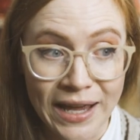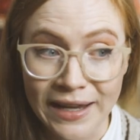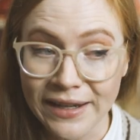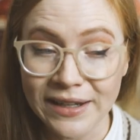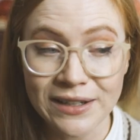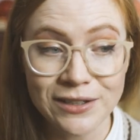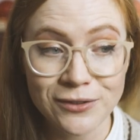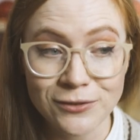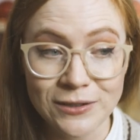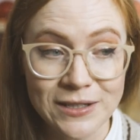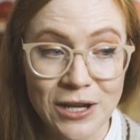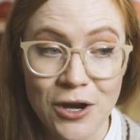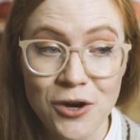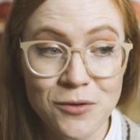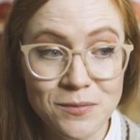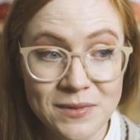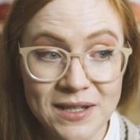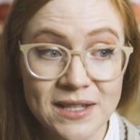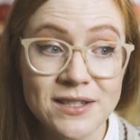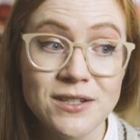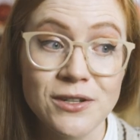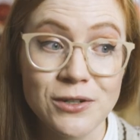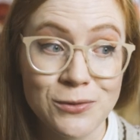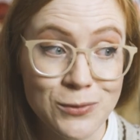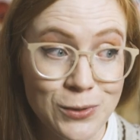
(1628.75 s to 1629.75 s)
I can only hope
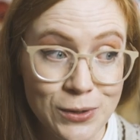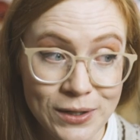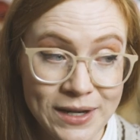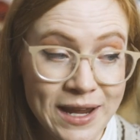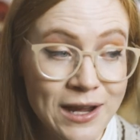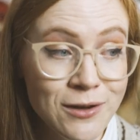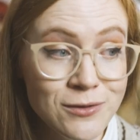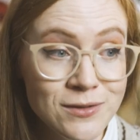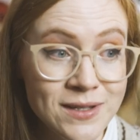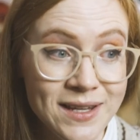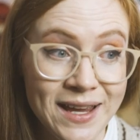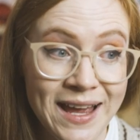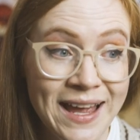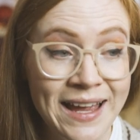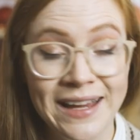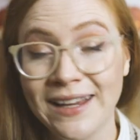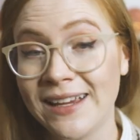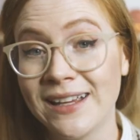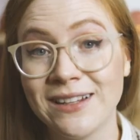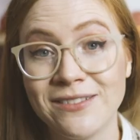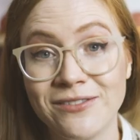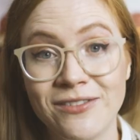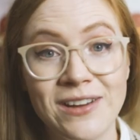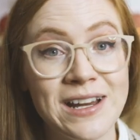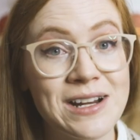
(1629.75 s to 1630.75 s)
that's gonna work out. I
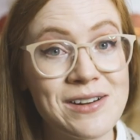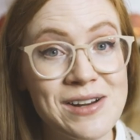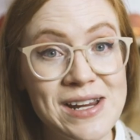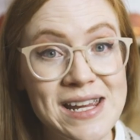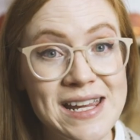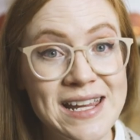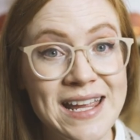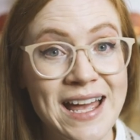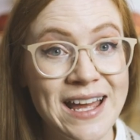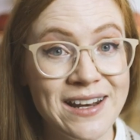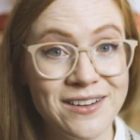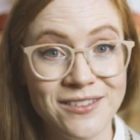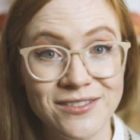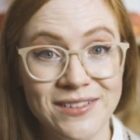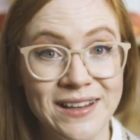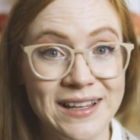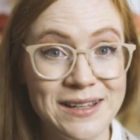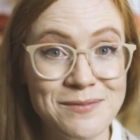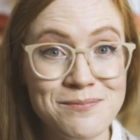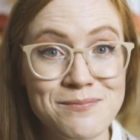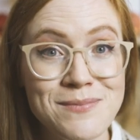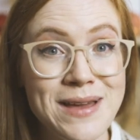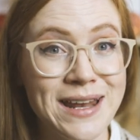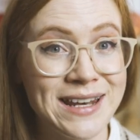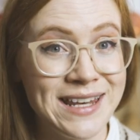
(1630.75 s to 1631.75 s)
get very kind of
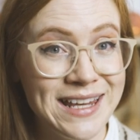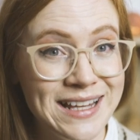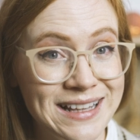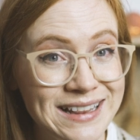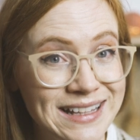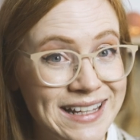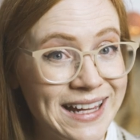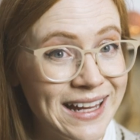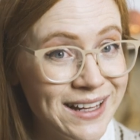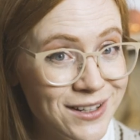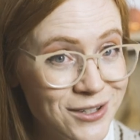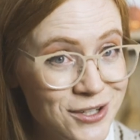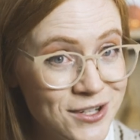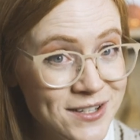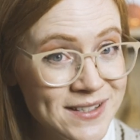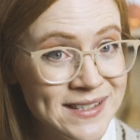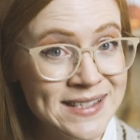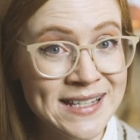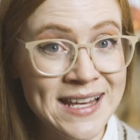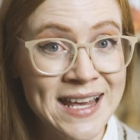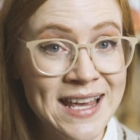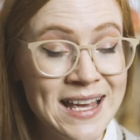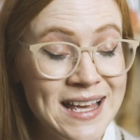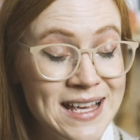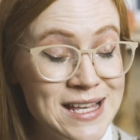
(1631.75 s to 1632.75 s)
like medically
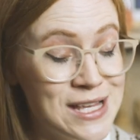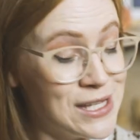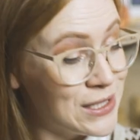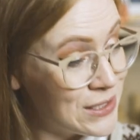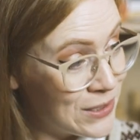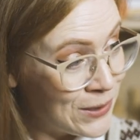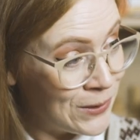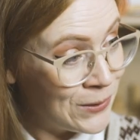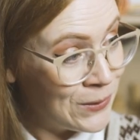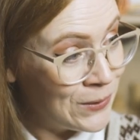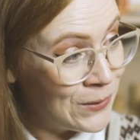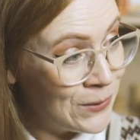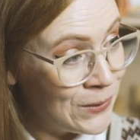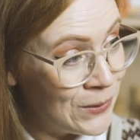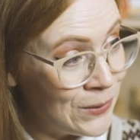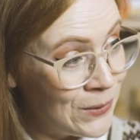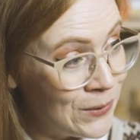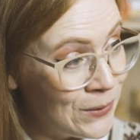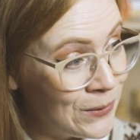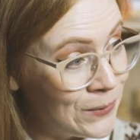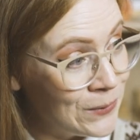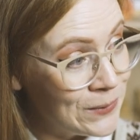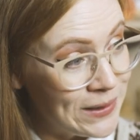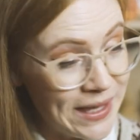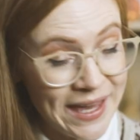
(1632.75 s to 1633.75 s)
anxious.
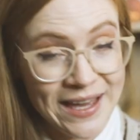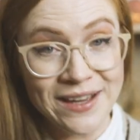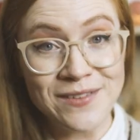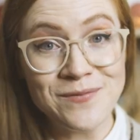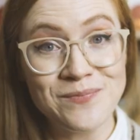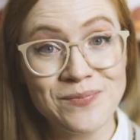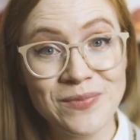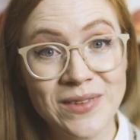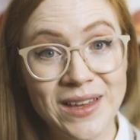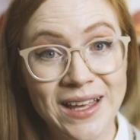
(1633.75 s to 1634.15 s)
So yeah,